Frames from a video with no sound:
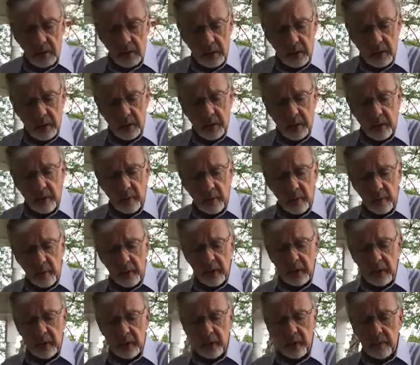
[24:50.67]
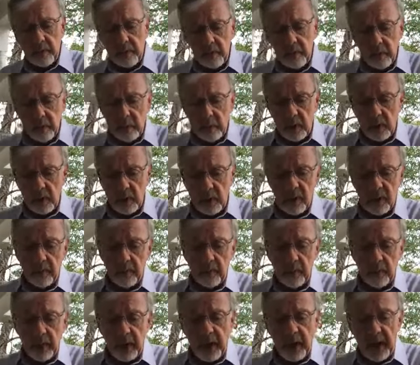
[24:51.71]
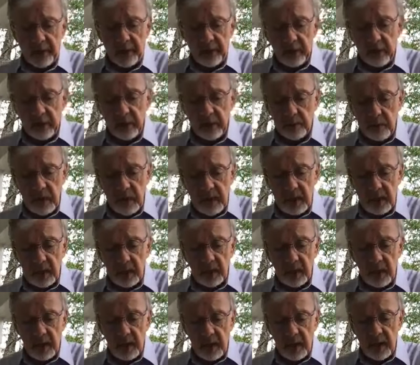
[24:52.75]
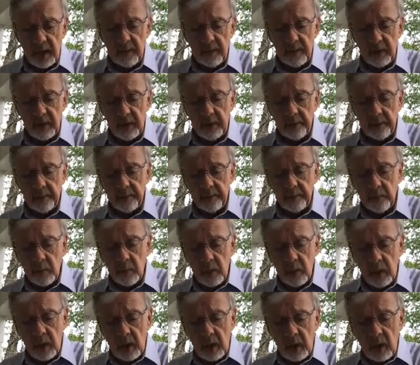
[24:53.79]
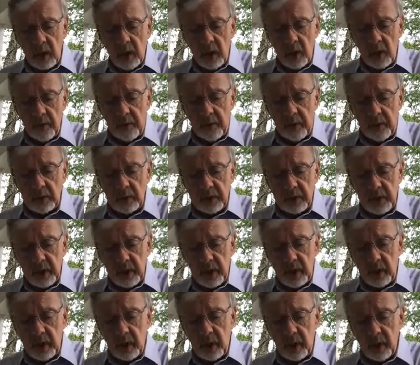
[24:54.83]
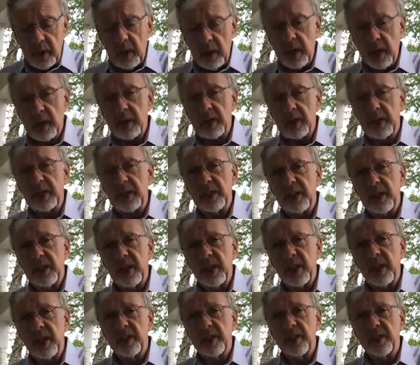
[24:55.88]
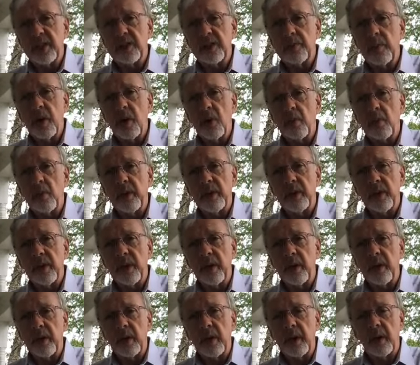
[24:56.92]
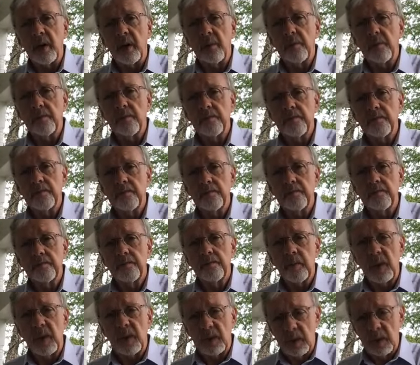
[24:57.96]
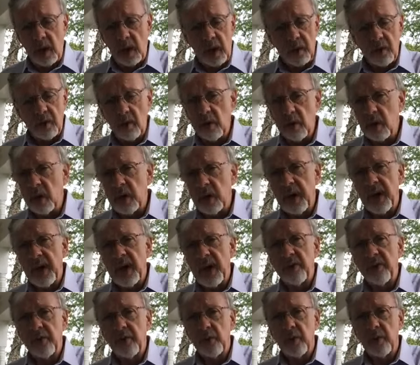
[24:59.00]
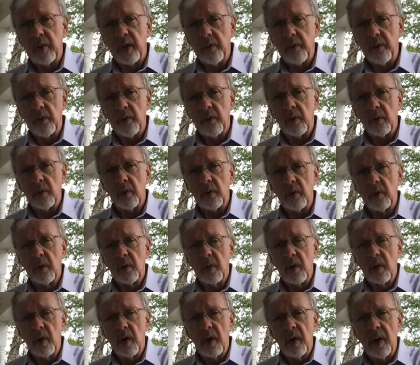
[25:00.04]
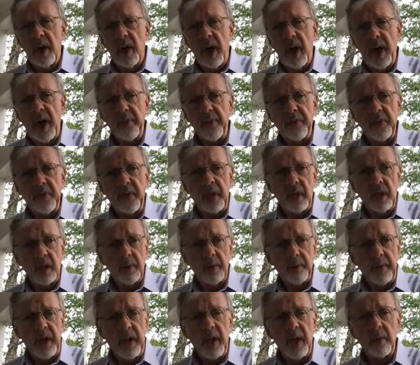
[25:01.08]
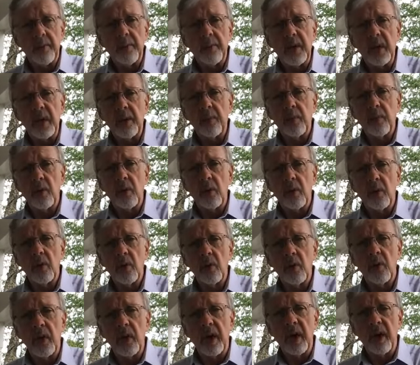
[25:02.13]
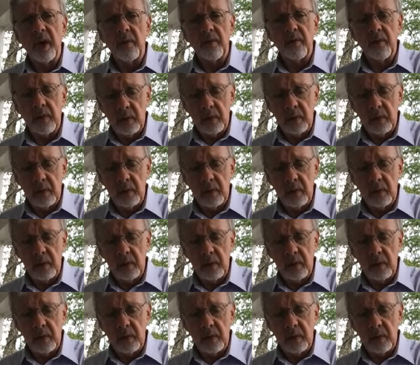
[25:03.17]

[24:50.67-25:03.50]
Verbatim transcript: uh, with them actually being heavy. First thing is, he says it's momentary. It's not going to last forever. I think about people who have